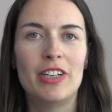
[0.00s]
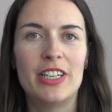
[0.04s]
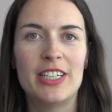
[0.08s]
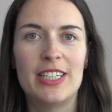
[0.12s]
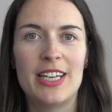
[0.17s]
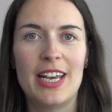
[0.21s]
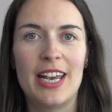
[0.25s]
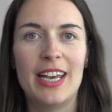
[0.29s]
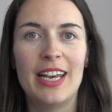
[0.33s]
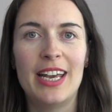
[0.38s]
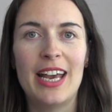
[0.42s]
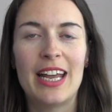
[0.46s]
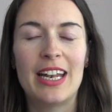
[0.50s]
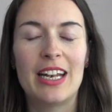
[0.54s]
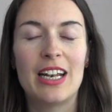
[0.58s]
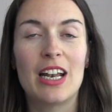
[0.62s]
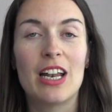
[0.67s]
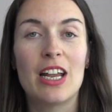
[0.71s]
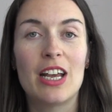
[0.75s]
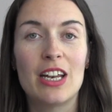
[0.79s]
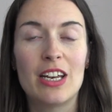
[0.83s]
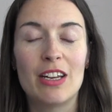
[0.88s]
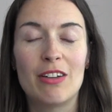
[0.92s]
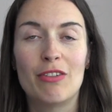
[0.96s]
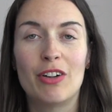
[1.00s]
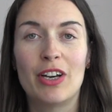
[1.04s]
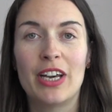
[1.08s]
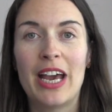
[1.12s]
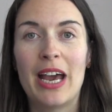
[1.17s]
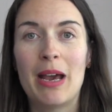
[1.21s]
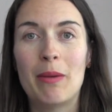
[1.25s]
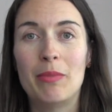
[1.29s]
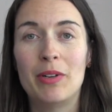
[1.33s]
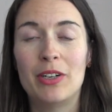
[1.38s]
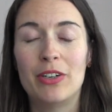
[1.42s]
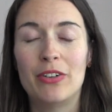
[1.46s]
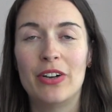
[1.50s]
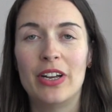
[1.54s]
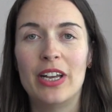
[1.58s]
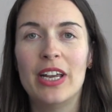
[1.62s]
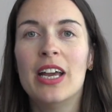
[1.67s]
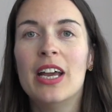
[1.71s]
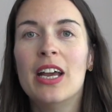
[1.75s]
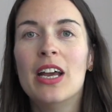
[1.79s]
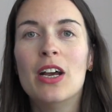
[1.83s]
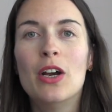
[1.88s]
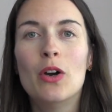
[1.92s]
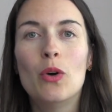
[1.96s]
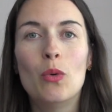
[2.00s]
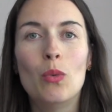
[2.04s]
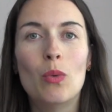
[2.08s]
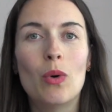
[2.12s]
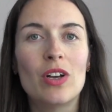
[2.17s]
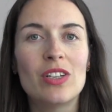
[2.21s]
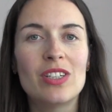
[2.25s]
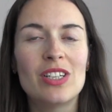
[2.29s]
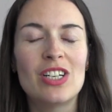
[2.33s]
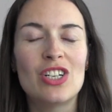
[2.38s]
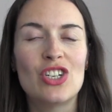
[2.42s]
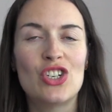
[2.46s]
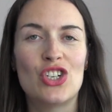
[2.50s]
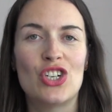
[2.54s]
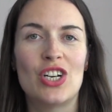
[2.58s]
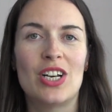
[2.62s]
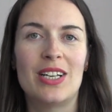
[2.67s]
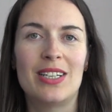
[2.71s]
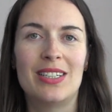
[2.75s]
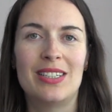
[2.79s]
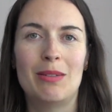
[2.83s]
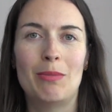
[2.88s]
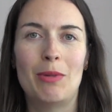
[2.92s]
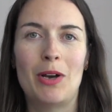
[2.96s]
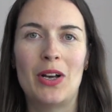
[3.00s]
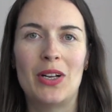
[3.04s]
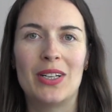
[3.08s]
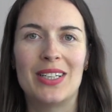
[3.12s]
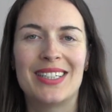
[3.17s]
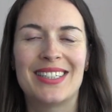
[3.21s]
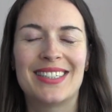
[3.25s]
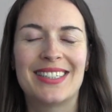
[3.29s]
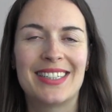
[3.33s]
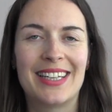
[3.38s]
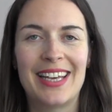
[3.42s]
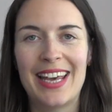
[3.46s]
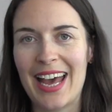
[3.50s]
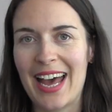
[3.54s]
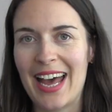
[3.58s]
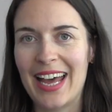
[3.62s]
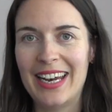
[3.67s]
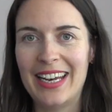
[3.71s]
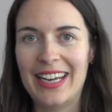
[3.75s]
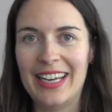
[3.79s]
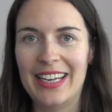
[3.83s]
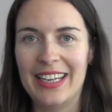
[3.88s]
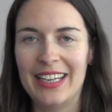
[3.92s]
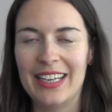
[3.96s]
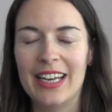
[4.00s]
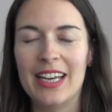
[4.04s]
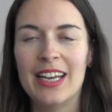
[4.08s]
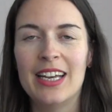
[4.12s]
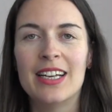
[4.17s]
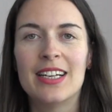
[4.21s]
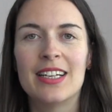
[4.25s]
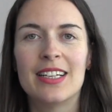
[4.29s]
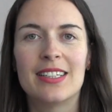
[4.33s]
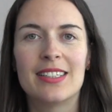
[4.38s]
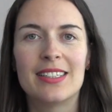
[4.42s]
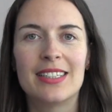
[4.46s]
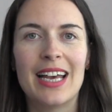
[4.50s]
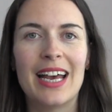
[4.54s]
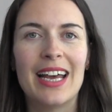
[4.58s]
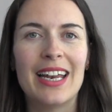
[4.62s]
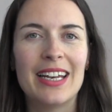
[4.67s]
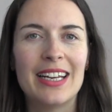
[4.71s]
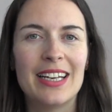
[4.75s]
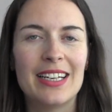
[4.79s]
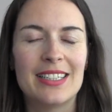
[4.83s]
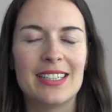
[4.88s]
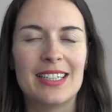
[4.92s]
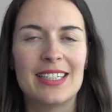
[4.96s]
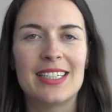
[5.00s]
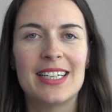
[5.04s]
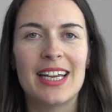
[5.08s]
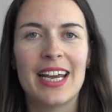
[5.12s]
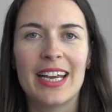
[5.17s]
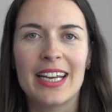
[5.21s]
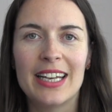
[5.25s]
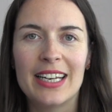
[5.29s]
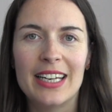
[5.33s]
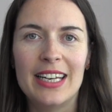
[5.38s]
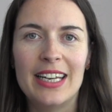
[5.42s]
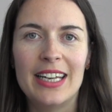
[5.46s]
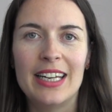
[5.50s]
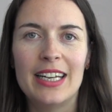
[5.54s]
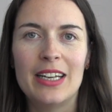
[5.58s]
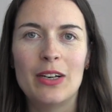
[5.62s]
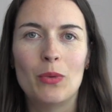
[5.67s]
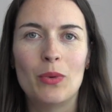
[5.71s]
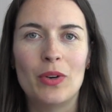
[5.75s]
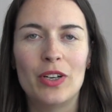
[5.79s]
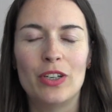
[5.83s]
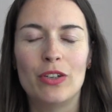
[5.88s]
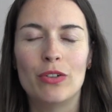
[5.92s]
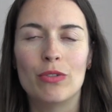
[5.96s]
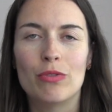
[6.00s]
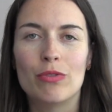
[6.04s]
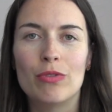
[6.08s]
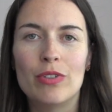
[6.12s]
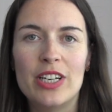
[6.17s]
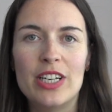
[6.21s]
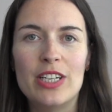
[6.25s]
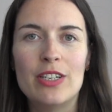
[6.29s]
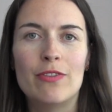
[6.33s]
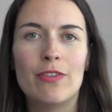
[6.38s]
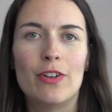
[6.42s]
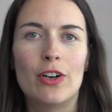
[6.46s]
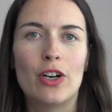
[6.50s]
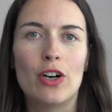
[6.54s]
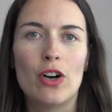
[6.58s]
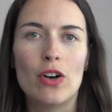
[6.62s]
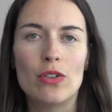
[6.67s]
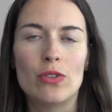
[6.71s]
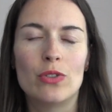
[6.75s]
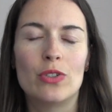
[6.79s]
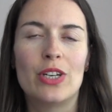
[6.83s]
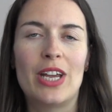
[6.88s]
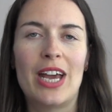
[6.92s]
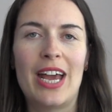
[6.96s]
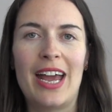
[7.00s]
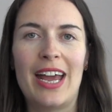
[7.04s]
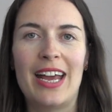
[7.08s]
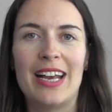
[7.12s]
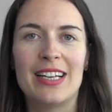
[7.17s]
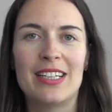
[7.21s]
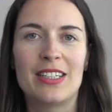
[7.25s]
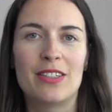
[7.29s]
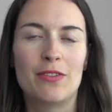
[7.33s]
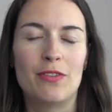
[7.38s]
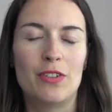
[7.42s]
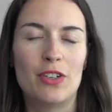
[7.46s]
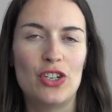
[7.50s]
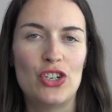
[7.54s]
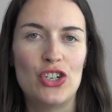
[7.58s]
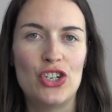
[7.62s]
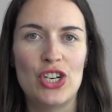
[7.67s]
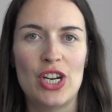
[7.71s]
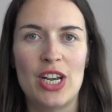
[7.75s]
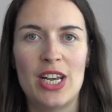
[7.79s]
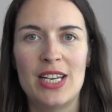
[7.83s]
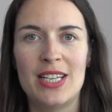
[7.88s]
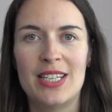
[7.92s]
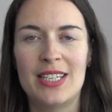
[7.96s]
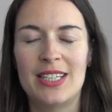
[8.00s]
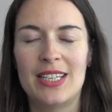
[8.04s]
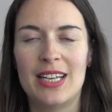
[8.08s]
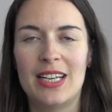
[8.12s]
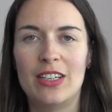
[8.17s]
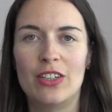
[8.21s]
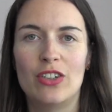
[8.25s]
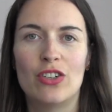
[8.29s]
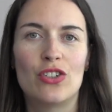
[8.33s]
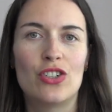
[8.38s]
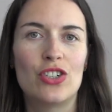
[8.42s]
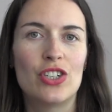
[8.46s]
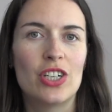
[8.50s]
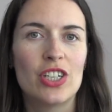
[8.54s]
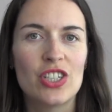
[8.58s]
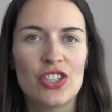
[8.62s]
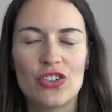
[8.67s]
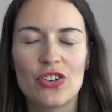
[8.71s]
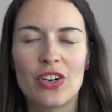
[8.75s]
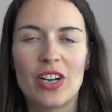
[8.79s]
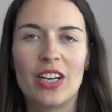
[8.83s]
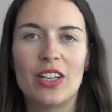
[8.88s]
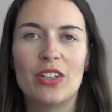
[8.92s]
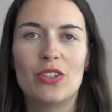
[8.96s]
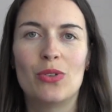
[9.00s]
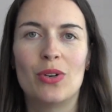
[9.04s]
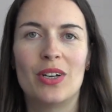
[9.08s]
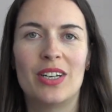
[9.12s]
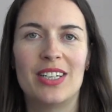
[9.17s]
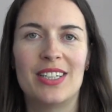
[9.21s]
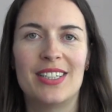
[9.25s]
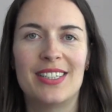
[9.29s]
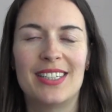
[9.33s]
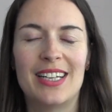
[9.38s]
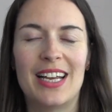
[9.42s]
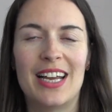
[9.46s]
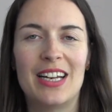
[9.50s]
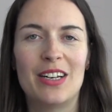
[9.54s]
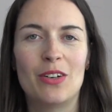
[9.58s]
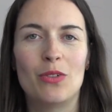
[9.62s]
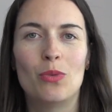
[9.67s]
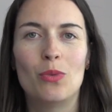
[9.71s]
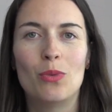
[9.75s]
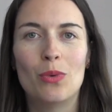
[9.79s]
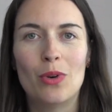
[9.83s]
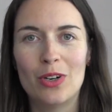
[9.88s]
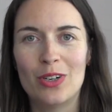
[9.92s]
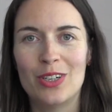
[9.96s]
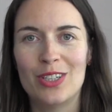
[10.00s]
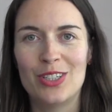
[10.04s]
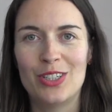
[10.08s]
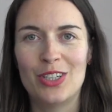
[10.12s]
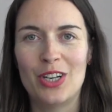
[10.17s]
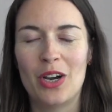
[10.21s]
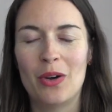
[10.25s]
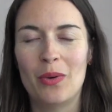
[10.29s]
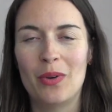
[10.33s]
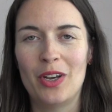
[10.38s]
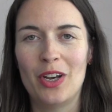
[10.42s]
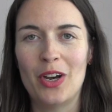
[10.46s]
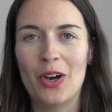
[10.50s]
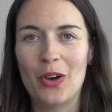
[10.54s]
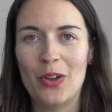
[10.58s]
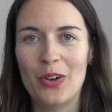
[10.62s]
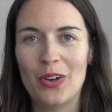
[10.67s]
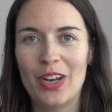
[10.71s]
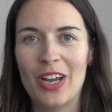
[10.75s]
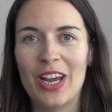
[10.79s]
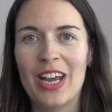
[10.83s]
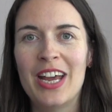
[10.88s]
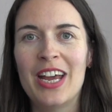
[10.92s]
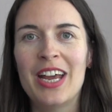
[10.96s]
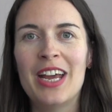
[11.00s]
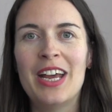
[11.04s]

reading and learning vocabulary wasn't just about scanning. Scanning is a technique where you read for context, for gist, and you're just trying to understand what is going on.